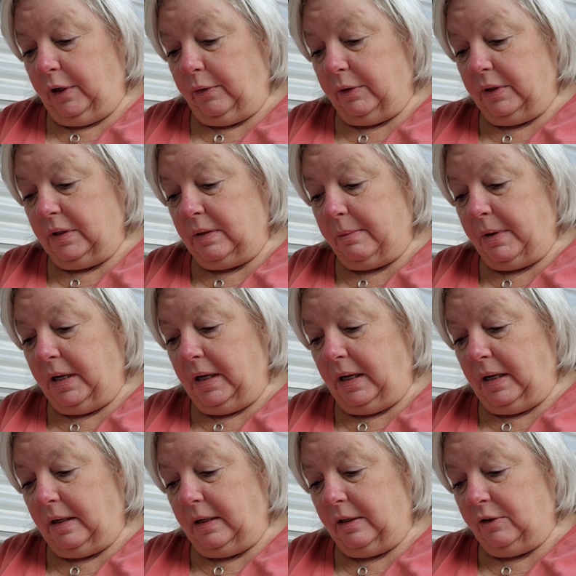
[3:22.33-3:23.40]
there is somebody
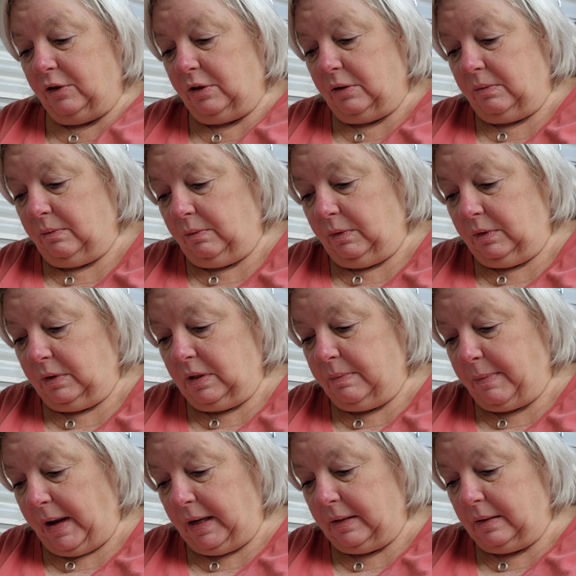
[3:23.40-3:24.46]
in his
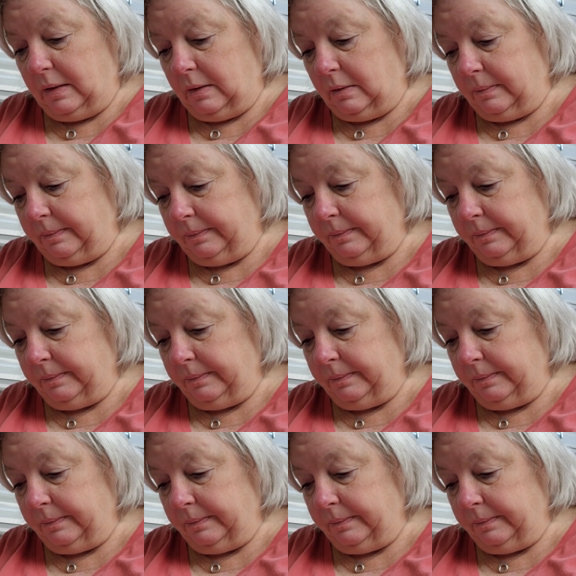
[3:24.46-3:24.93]
space.